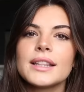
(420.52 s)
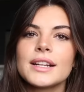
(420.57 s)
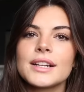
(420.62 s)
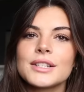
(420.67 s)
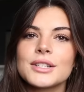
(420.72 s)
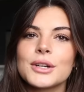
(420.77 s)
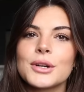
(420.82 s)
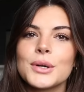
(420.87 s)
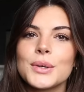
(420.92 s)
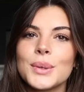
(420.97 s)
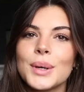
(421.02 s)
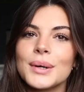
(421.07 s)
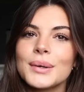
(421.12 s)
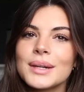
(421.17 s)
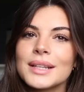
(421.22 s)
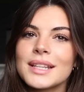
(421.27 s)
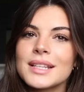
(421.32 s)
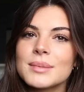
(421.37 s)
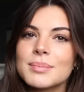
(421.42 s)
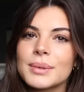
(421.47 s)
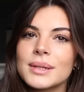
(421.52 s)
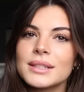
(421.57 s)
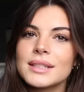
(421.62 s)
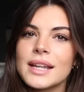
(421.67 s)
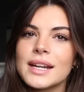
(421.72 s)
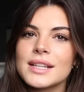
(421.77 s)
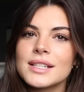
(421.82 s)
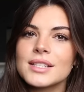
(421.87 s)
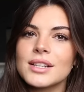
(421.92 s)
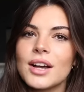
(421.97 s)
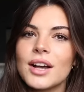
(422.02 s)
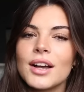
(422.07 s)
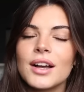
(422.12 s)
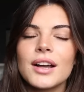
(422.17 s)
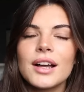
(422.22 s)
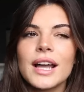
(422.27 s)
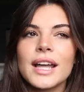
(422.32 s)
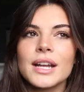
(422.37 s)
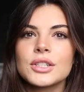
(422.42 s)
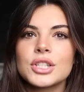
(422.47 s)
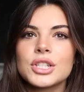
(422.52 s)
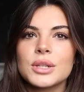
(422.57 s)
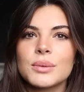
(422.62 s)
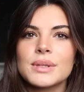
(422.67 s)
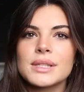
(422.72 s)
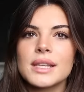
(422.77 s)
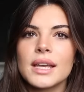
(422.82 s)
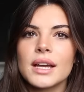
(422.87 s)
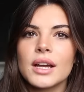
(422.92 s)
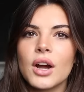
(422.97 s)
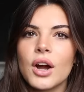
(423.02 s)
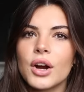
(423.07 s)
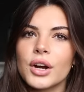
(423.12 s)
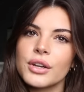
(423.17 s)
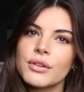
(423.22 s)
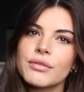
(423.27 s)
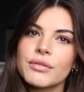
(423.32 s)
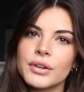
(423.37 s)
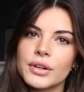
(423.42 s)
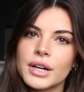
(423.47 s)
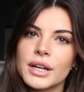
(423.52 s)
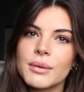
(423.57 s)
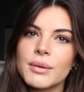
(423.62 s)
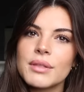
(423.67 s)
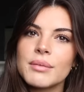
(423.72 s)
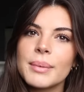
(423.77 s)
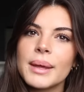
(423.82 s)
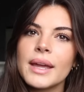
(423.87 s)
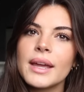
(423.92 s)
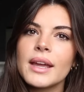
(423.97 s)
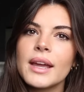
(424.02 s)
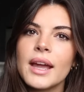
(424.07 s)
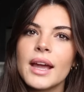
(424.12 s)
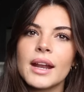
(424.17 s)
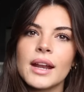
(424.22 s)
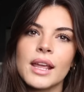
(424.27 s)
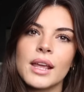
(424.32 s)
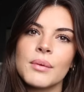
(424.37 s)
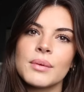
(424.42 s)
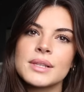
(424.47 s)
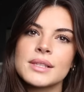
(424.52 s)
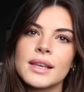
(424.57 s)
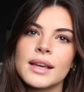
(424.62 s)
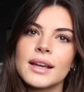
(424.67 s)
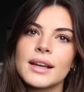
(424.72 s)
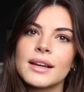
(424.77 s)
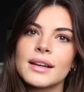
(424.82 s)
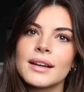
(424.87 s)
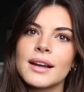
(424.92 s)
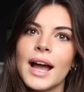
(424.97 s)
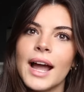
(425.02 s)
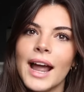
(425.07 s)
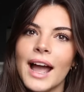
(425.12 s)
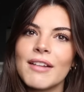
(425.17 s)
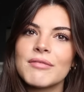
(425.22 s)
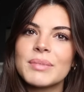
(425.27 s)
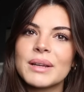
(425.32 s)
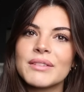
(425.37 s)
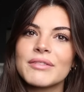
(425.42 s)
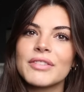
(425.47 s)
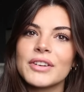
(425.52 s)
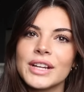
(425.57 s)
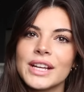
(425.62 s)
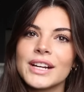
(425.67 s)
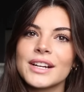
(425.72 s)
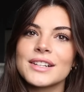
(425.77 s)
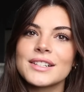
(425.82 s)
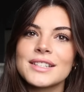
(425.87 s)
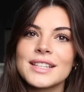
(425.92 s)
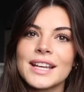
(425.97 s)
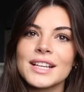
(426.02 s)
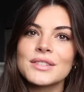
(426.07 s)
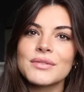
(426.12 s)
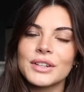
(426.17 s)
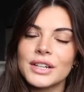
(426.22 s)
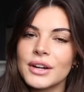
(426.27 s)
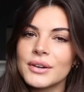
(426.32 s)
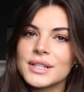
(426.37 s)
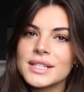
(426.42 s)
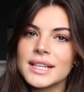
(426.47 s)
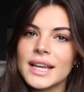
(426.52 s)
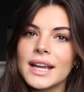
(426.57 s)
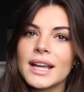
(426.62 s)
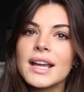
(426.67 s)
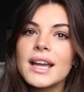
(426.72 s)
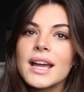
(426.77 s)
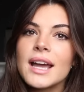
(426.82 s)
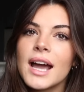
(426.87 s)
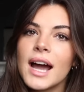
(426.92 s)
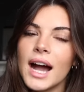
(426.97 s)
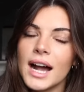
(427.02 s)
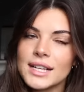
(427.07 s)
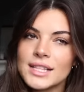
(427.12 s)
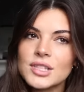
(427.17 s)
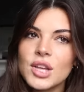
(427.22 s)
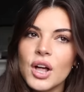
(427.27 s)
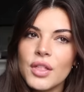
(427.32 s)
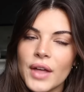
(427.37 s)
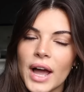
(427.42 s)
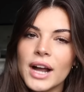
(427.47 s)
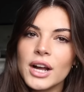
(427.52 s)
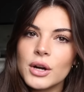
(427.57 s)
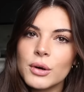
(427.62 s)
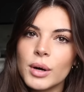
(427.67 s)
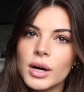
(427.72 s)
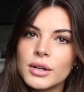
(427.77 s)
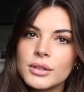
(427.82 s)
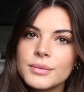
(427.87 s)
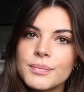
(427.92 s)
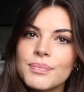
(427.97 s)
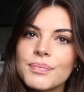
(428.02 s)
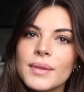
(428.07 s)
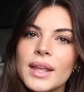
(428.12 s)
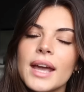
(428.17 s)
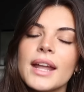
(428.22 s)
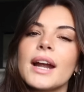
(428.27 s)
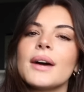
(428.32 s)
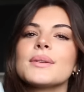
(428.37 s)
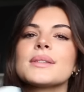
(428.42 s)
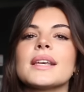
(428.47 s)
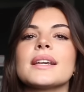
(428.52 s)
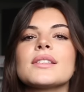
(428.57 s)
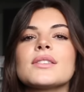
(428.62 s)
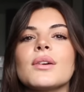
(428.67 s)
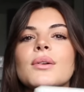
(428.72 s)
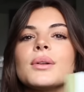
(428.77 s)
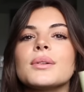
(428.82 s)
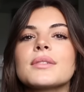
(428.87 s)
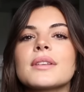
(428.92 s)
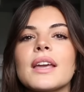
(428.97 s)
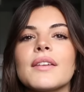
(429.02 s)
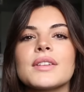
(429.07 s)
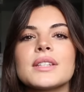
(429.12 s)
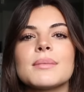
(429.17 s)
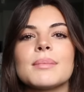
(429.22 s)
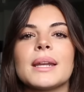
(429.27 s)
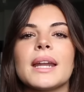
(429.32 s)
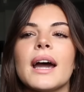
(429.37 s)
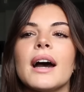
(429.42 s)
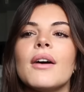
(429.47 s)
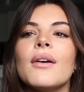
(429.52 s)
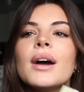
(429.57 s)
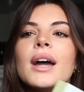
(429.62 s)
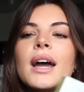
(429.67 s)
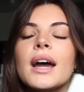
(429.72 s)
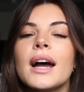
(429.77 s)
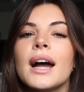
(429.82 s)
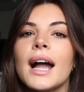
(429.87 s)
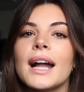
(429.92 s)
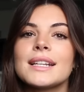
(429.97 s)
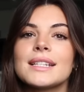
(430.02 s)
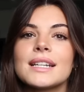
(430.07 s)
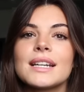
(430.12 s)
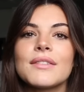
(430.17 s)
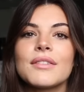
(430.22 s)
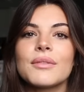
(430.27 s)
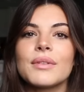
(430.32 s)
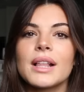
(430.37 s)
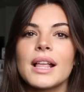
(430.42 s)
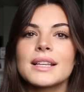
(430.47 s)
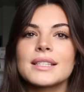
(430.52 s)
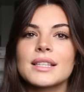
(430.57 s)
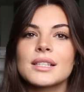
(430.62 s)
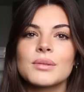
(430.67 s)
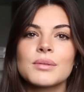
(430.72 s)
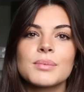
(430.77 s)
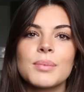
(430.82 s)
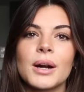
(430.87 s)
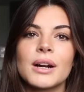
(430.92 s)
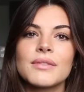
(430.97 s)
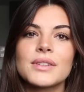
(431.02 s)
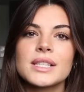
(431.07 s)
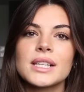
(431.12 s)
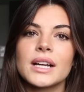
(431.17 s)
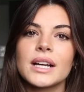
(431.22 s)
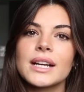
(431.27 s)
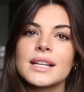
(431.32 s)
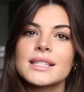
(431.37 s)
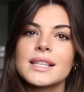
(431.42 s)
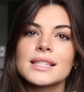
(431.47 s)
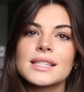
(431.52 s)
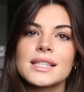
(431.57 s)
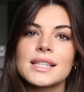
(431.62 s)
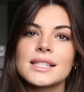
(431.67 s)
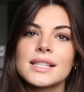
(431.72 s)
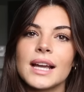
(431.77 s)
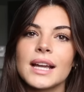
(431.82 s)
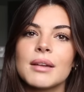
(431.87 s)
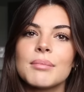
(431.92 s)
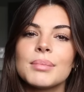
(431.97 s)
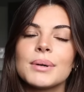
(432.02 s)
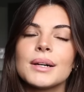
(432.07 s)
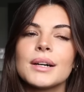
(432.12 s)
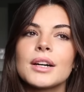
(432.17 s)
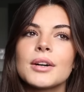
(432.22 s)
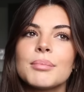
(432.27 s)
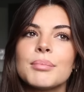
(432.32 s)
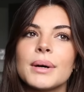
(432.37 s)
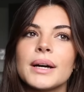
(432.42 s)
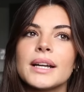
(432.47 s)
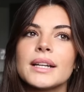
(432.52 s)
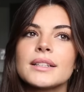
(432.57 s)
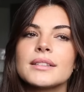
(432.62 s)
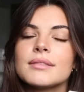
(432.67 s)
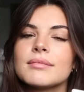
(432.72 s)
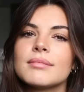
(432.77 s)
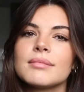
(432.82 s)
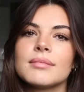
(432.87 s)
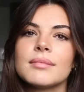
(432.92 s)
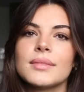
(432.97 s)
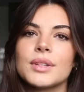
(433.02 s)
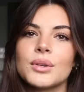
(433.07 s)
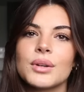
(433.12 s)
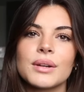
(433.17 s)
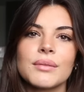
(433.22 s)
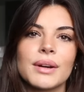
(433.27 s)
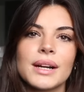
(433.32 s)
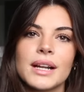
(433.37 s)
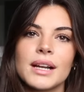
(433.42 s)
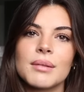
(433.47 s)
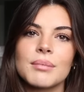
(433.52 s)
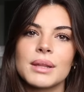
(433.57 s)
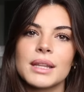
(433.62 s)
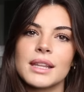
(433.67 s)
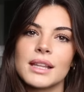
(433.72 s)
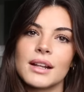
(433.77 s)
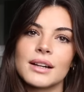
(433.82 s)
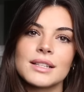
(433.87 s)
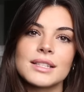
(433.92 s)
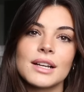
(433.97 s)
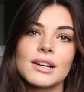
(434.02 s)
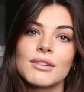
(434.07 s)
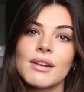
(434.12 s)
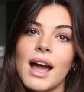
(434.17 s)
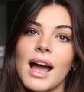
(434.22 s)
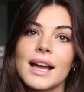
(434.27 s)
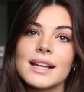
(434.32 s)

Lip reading: There's a quote in this book that I saw, and she was like, are you flirting with me? And he was like, I have been for years, thanks for noticing. I saw that quote and I was like, sold, give it to me now. I didn't even realize this was part of a series. It's the second book, but you can read it completely on its own.